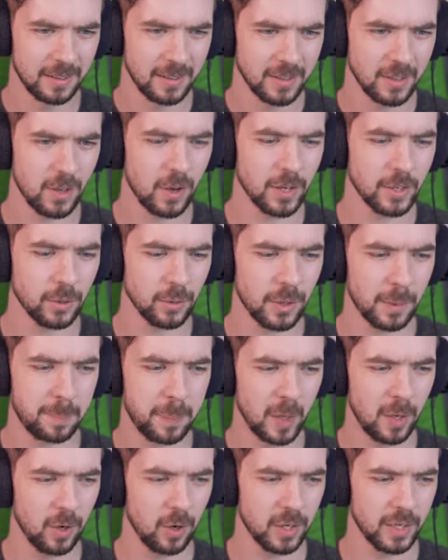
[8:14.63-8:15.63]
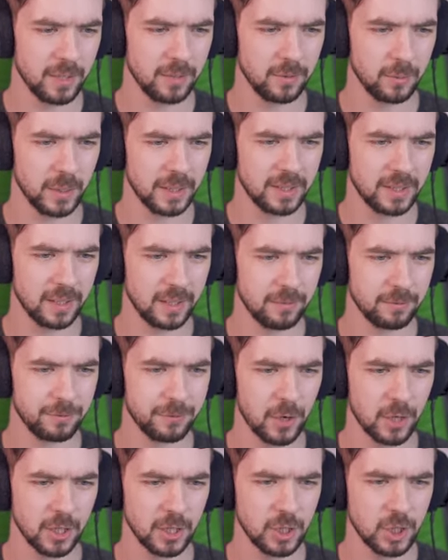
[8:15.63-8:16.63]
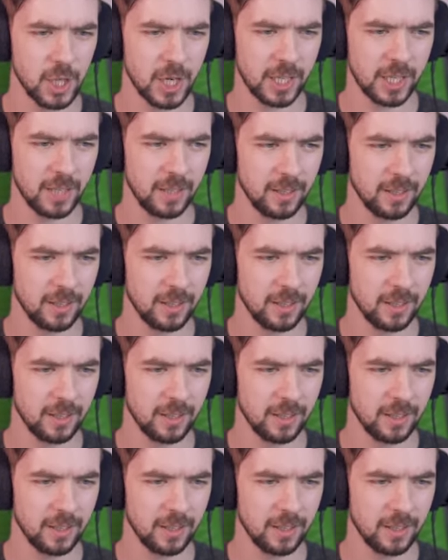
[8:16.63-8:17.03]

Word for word: No, I don't want to plug it with the fucking chicken.